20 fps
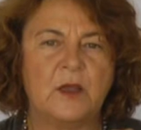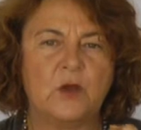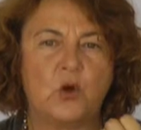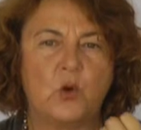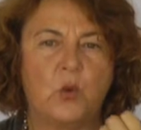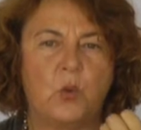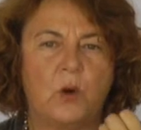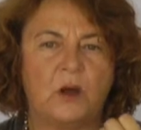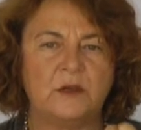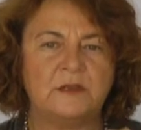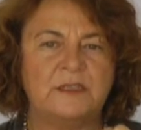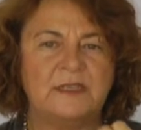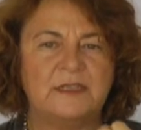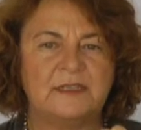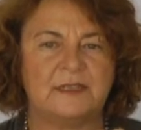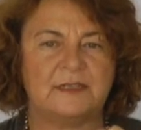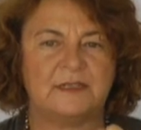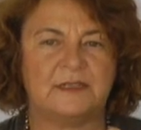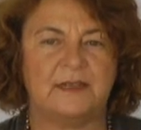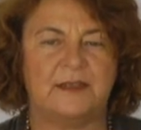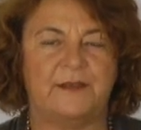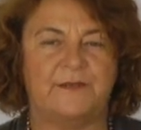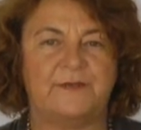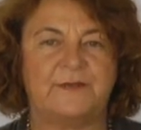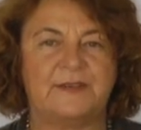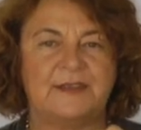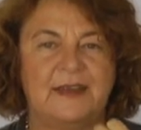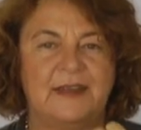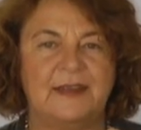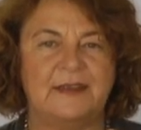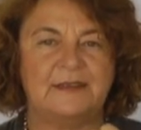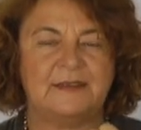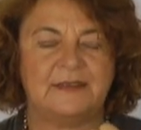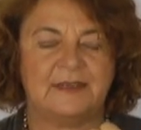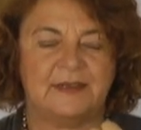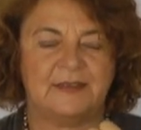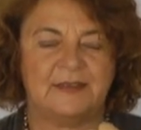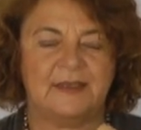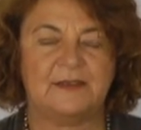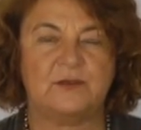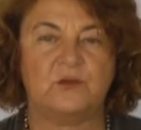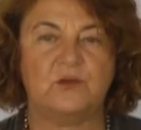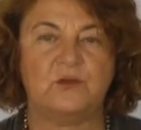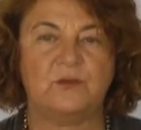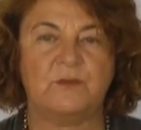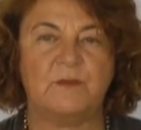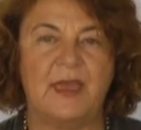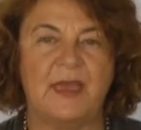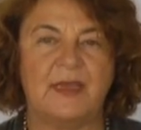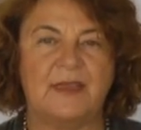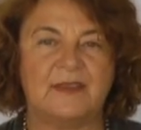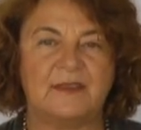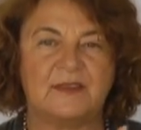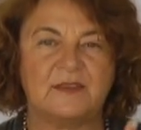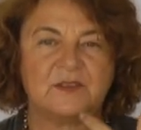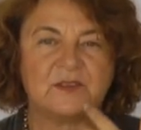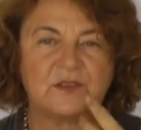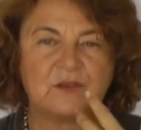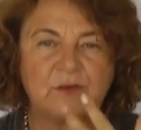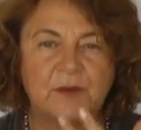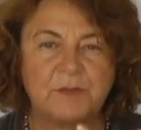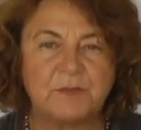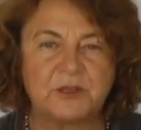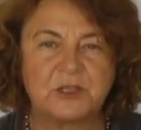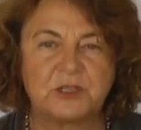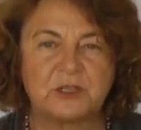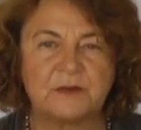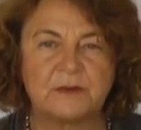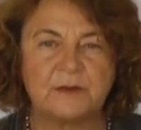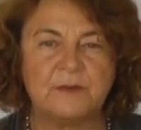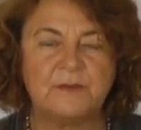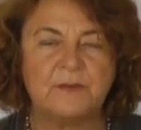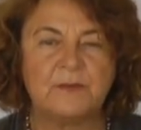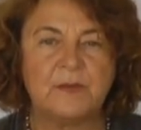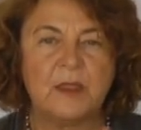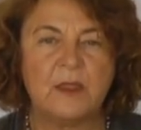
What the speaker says: quantitative data that could make a description